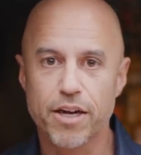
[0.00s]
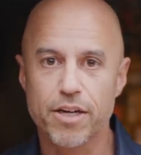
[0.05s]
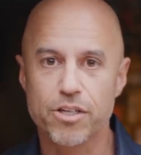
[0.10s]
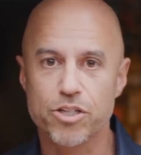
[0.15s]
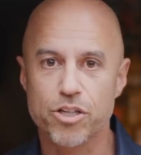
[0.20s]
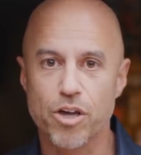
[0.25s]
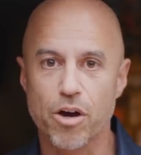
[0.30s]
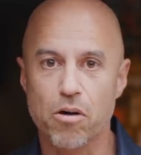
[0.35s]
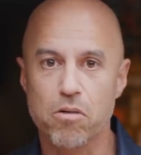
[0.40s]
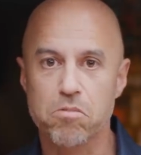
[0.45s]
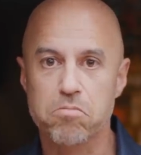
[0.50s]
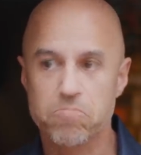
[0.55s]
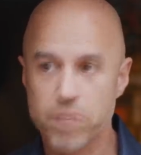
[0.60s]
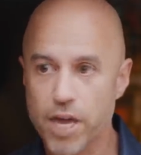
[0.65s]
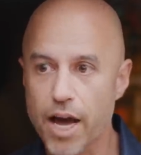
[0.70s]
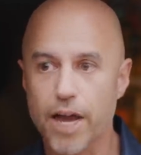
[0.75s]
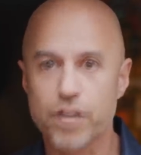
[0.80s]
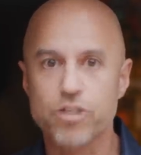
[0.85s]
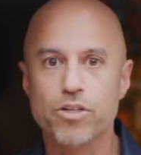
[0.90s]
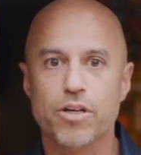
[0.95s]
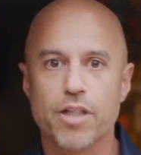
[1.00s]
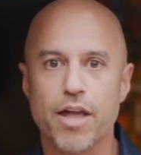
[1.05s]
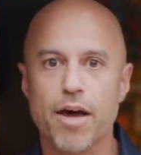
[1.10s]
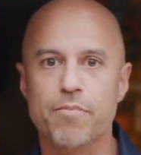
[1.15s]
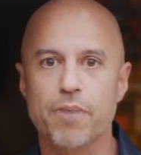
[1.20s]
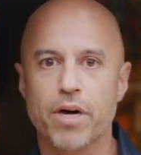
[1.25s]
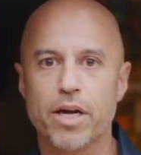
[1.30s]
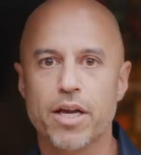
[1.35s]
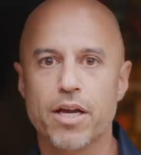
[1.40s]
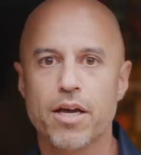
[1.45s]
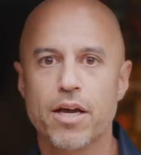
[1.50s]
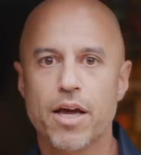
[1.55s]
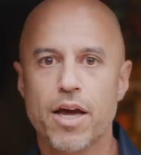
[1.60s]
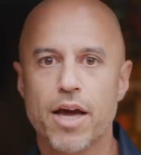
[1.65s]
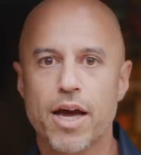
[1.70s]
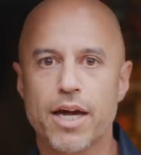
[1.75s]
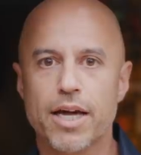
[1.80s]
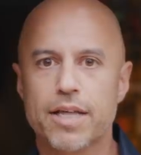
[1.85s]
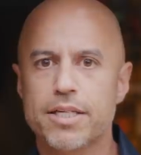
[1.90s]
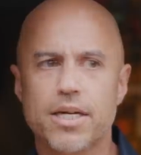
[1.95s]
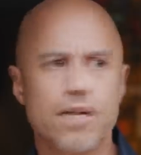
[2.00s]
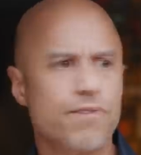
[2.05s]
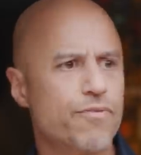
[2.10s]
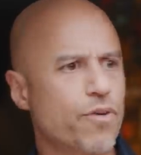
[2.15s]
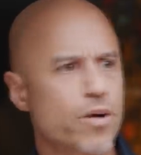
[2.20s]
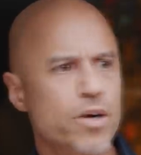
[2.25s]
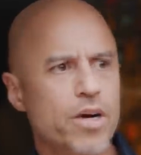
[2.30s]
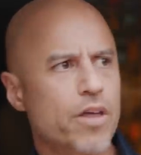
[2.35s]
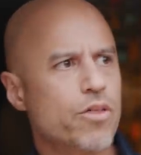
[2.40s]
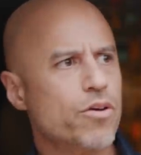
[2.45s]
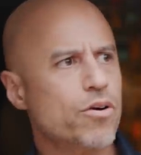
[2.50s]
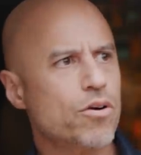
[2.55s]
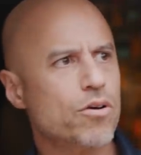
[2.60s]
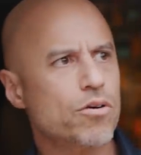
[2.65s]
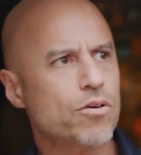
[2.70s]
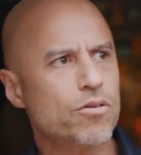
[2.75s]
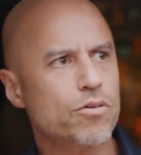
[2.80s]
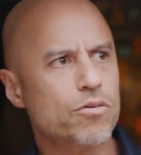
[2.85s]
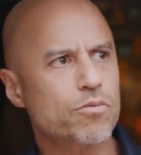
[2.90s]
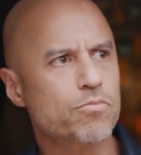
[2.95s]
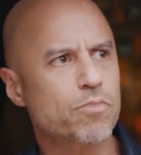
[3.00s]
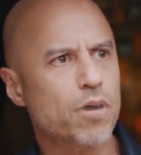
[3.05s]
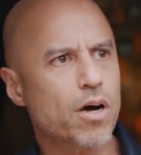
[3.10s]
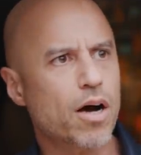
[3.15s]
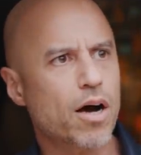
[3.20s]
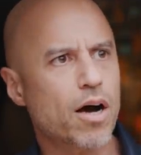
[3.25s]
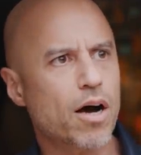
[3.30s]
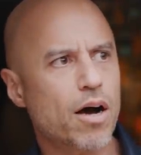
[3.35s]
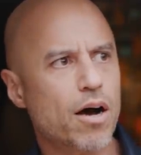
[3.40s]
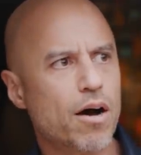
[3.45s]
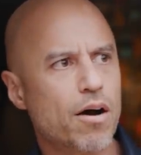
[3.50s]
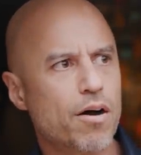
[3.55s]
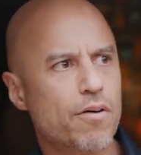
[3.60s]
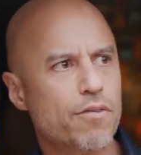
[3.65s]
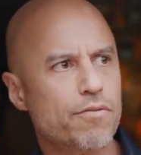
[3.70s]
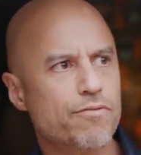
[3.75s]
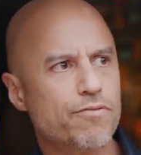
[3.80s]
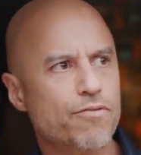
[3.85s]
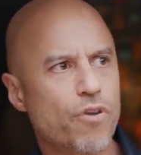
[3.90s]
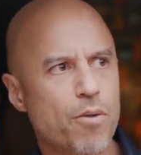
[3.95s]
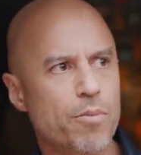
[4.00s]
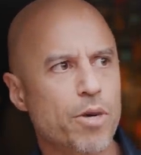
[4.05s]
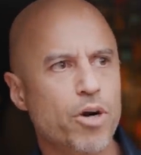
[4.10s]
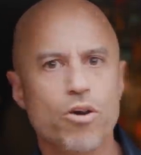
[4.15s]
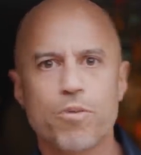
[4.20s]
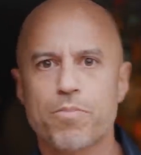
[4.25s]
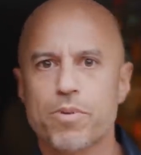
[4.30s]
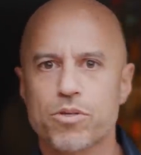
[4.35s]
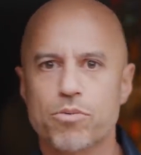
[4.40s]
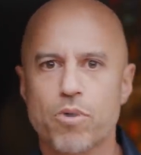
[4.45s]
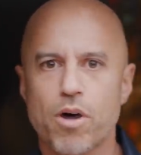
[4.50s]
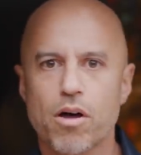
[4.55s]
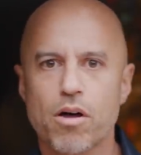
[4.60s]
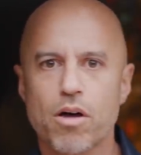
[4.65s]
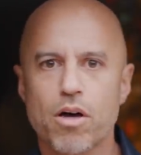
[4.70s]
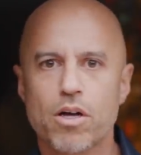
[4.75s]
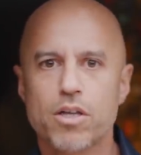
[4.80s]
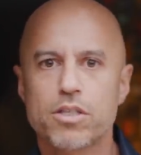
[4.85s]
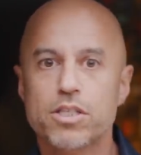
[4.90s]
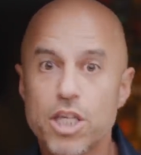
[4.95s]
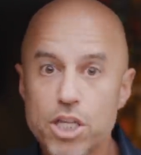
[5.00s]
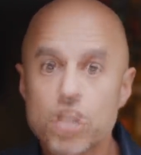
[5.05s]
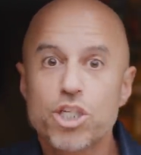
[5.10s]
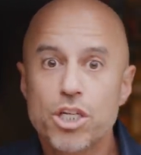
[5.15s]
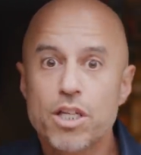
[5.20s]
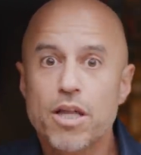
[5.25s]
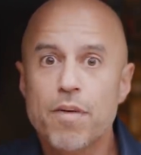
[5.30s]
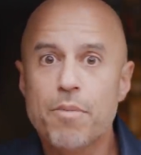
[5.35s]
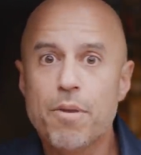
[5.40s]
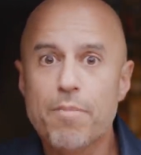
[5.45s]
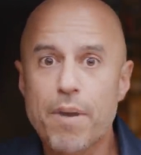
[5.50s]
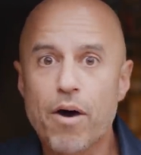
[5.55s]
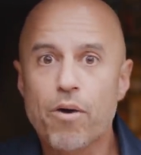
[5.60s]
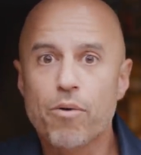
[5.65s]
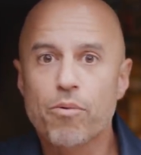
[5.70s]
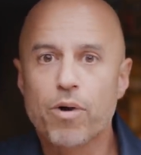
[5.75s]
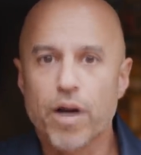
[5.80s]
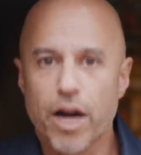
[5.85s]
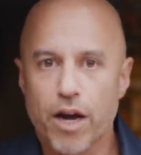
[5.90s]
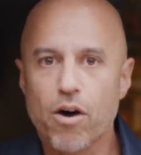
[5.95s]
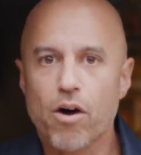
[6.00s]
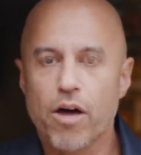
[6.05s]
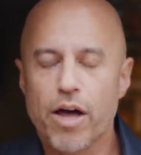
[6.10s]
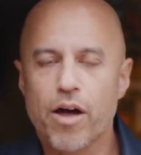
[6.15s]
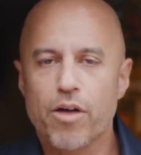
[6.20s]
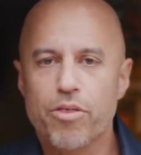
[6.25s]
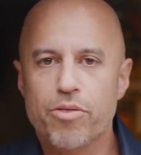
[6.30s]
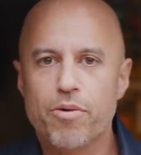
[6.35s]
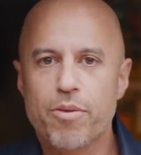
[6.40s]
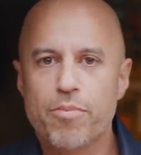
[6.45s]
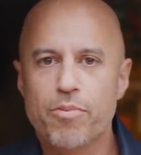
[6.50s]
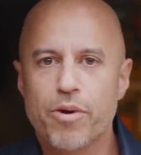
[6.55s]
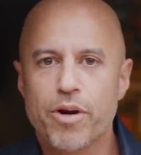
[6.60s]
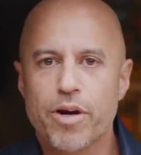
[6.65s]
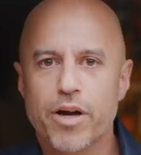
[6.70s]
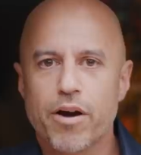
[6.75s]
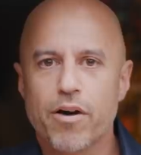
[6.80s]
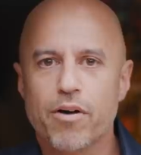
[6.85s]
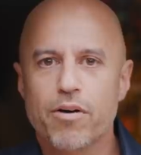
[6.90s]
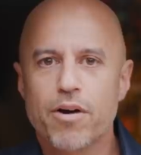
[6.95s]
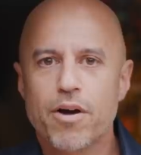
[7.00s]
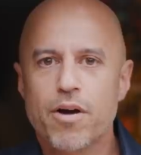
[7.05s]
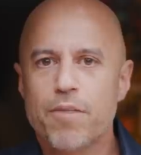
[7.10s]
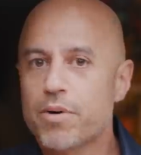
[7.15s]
And so, yeah, I took that money and I did it for another uh, pharma group as well, teaching them about what I call Health 3.0.